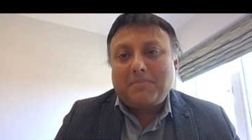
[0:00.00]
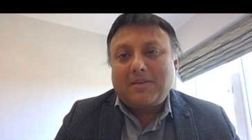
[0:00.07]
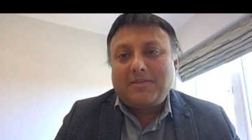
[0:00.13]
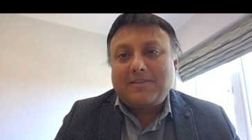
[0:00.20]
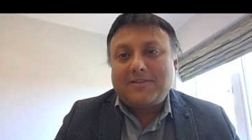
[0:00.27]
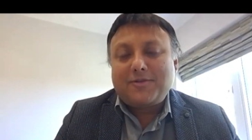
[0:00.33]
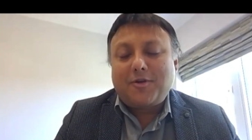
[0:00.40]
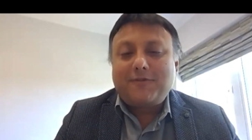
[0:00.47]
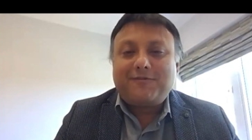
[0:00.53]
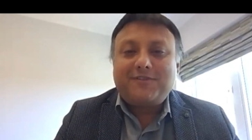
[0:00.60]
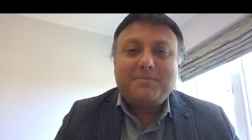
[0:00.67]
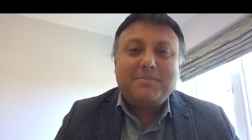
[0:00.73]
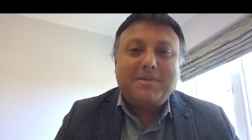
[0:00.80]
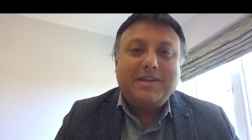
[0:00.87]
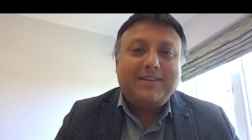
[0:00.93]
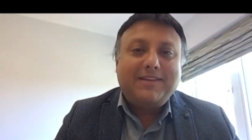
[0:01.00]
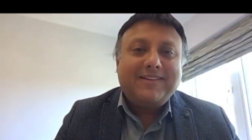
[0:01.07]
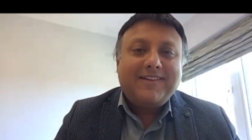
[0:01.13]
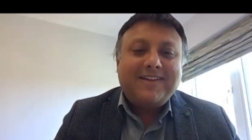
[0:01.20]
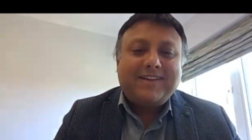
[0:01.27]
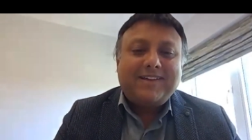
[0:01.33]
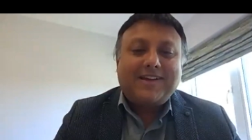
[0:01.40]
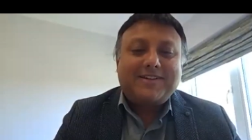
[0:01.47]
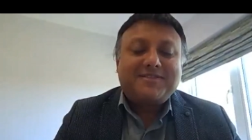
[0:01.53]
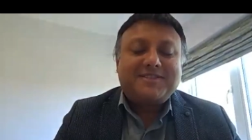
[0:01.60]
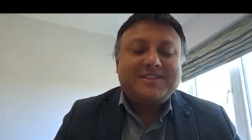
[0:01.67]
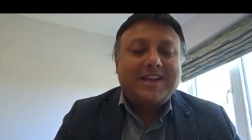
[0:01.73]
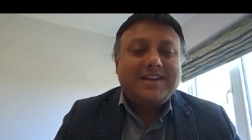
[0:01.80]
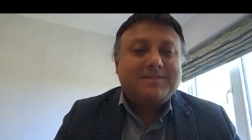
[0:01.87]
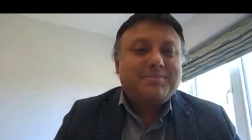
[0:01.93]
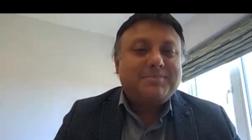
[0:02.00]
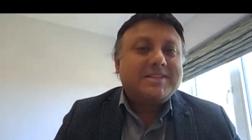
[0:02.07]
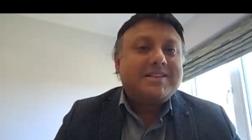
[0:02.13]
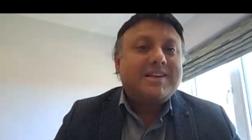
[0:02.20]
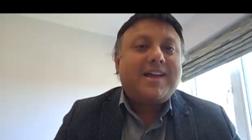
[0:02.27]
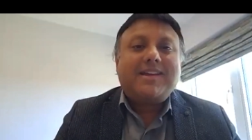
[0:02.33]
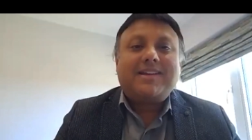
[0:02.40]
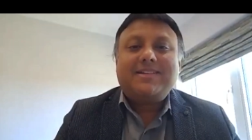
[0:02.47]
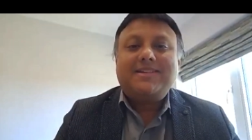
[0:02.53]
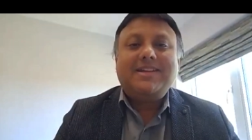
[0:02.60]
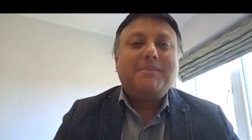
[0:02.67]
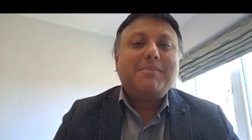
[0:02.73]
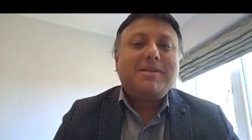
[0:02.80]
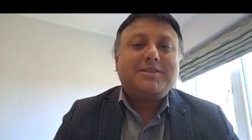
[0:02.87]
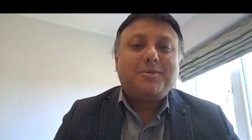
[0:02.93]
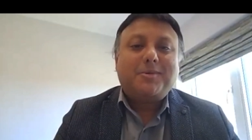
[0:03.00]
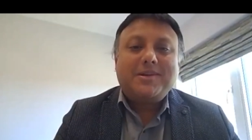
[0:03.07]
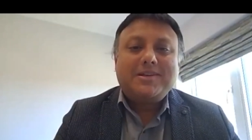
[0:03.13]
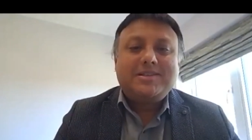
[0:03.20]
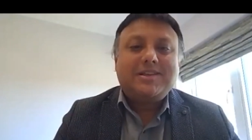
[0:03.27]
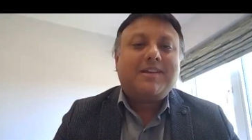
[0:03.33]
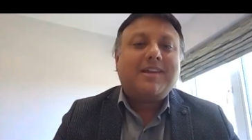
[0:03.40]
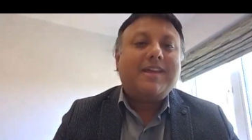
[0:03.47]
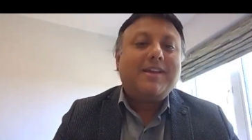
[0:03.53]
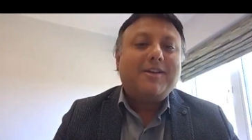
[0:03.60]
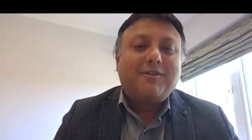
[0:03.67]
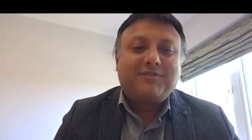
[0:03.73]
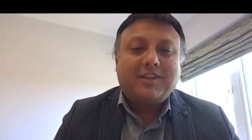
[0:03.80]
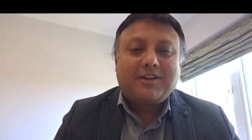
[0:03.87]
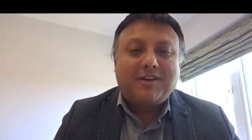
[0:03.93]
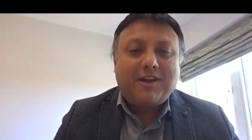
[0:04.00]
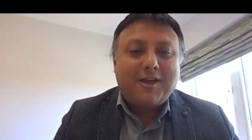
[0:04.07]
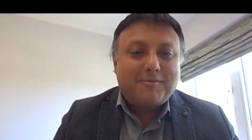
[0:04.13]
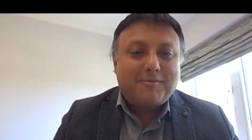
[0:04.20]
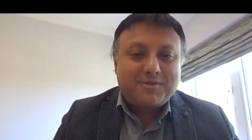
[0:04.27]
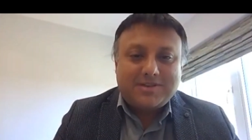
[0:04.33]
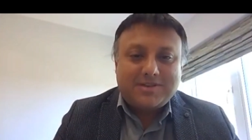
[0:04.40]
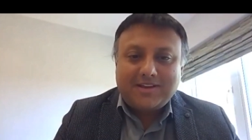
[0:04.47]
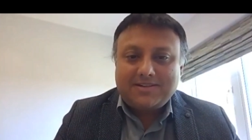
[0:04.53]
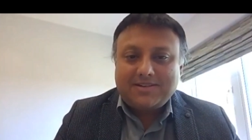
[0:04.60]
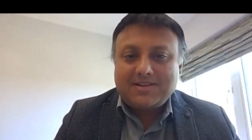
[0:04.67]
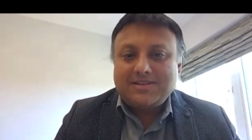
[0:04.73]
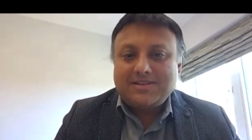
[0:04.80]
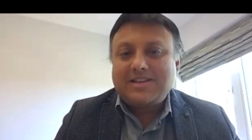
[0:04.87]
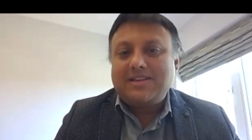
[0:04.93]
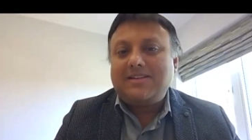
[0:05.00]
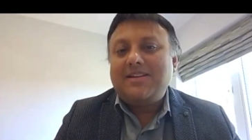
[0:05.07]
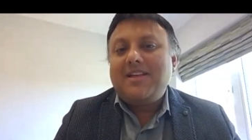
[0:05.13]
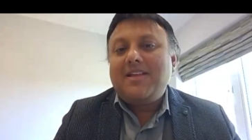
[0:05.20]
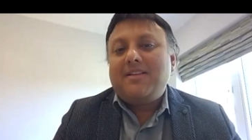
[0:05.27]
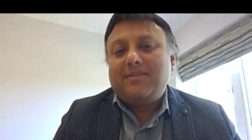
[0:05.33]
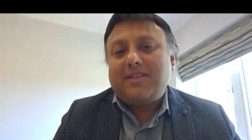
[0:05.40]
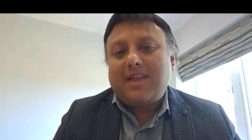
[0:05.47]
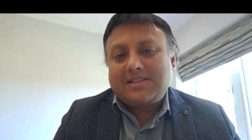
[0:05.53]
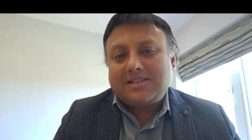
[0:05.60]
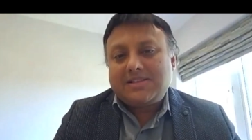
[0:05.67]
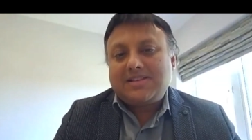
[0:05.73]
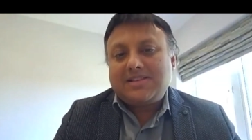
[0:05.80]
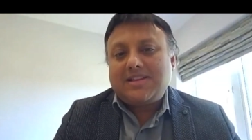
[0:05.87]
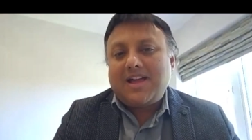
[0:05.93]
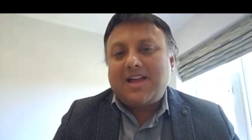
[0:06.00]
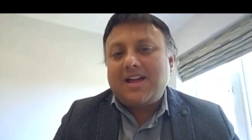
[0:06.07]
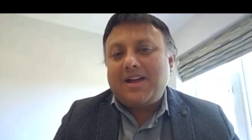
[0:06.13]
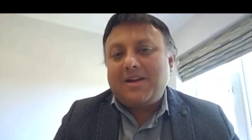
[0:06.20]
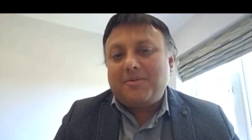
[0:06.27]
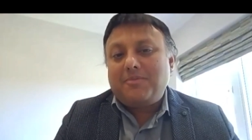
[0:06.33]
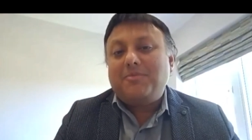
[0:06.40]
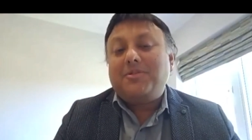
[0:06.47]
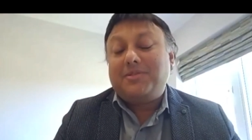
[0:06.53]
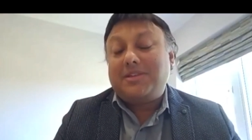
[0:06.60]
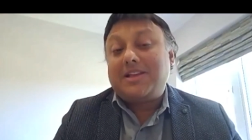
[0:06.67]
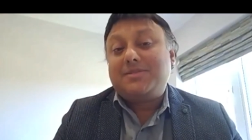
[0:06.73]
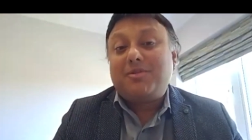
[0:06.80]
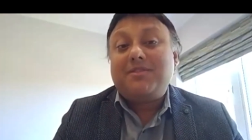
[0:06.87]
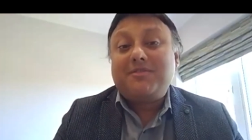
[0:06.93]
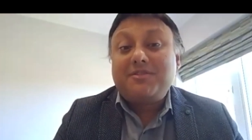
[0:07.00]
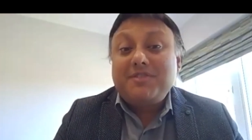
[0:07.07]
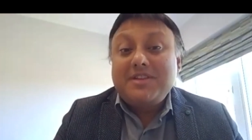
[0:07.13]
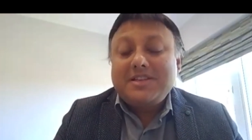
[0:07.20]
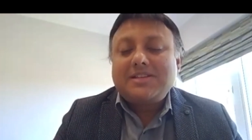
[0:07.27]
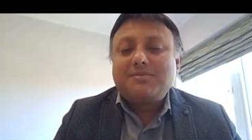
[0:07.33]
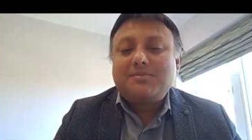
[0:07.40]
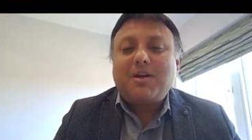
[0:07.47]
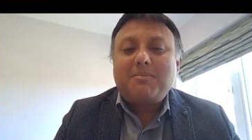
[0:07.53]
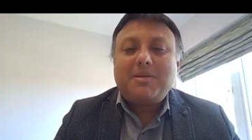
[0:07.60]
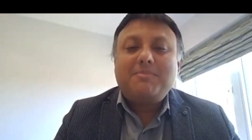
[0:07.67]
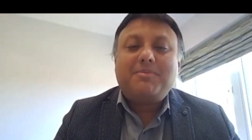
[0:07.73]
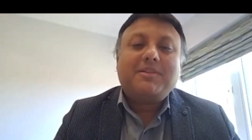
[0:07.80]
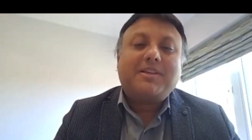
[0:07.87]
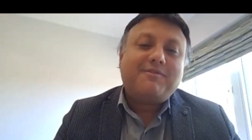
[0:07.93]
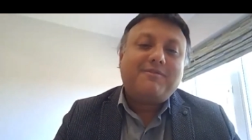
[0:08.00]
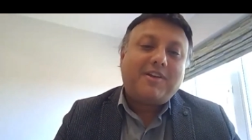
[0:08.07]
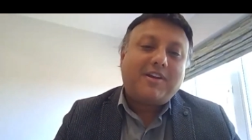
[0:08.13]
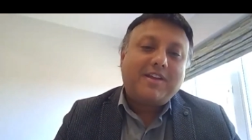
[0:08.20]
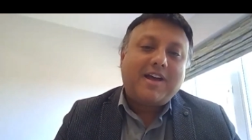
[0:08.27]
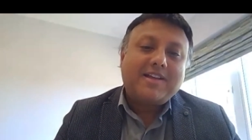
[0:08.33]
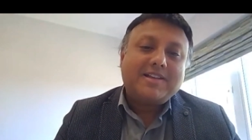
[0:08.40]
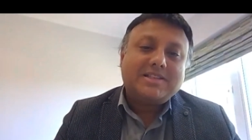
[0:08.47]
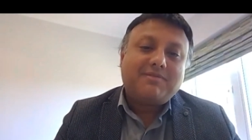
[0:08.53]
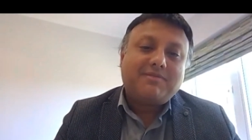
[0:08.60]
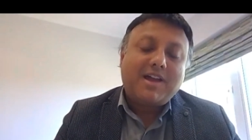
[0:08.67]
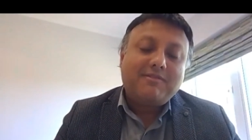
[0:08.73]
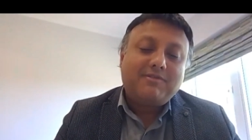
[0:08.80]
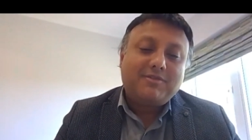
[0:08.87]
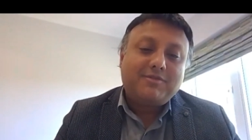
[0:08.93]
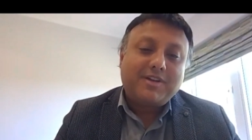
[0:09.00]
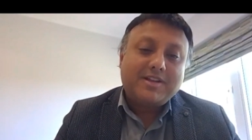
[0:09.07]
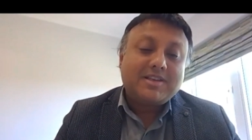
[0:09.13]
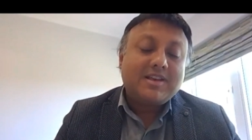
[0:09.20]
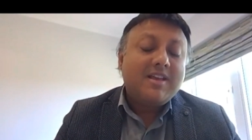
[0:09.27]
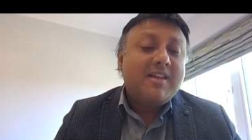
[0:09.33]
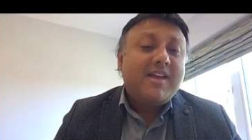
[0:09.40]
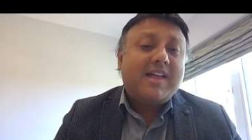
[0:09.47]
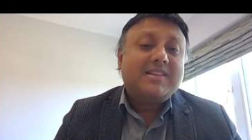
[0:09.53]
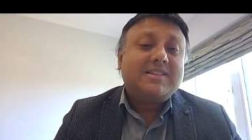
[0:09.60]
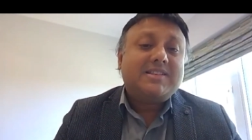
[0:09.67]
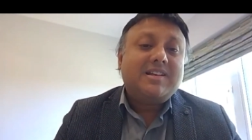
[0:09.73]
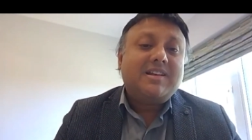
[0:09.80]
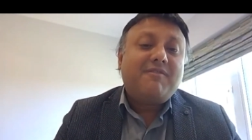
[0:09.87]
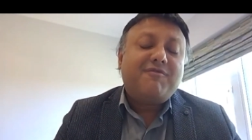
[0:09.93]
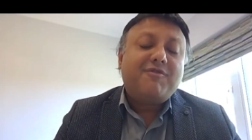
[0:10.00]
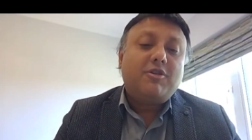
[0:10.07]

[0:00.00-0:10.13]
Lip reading: there's often been kind of statements like DMSO is the king of the cryoprotectants, and that's one of the reasons why people get very high survival rates. And still, if you